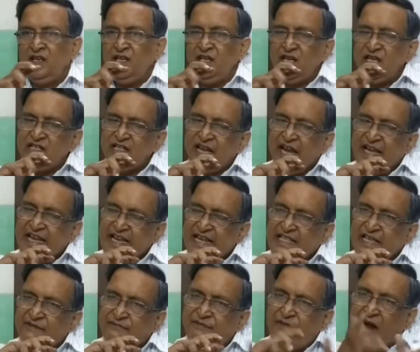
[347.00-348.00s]
It can
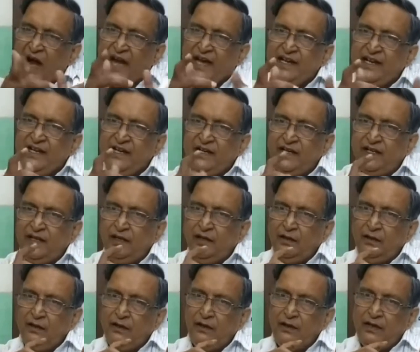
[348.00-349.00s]
either find,
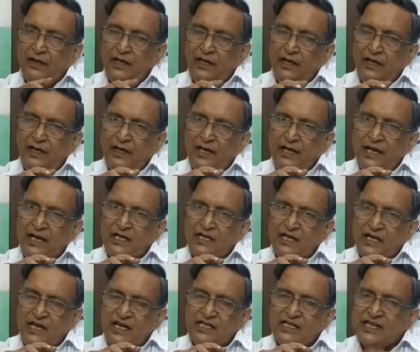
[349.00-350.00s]

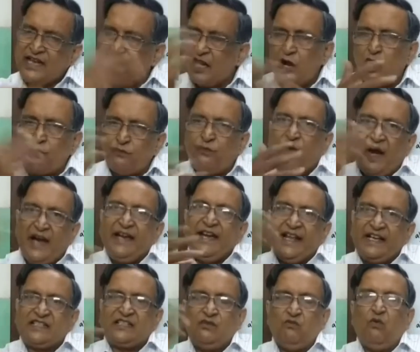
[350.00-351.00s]
it cannot find
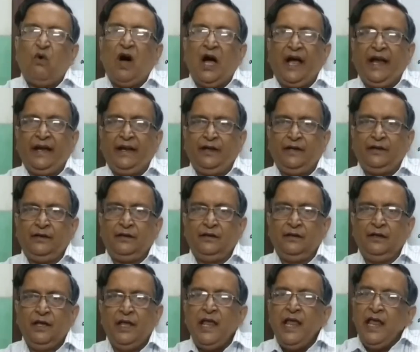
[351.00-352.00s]
x and y.
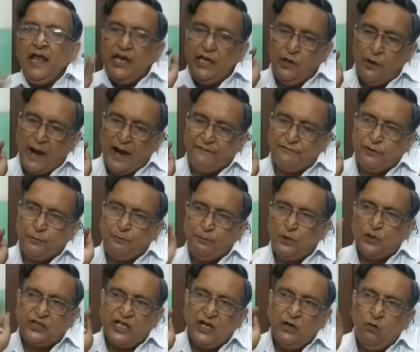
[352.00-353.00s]
You have to
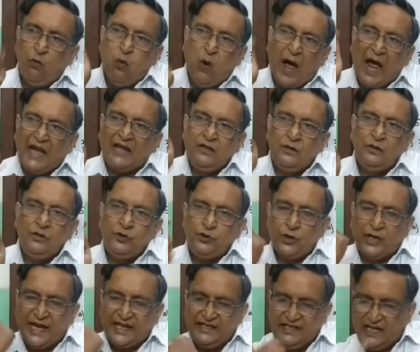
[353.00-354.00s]
put in one to
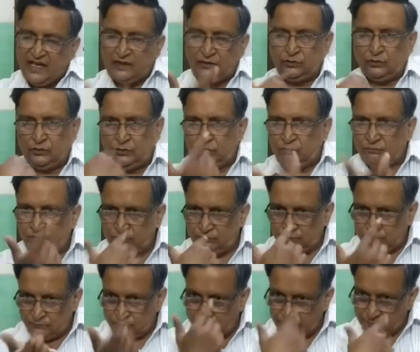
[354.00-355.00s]
get the other.
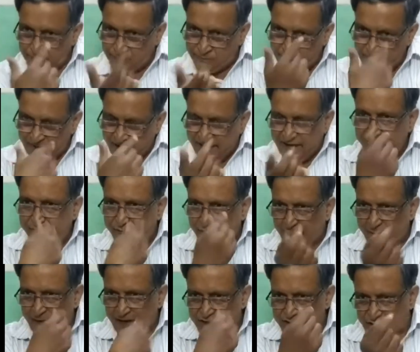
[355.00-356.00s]

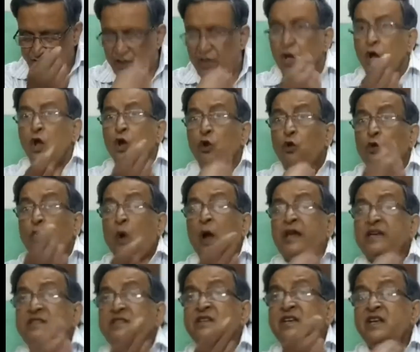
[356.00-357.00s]
Information,
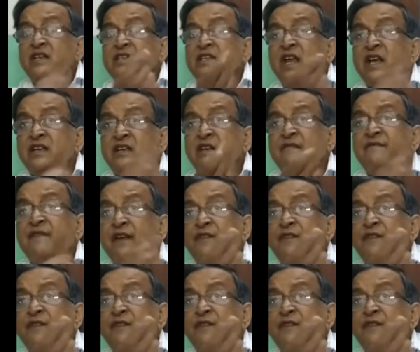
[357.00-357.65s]
quantitative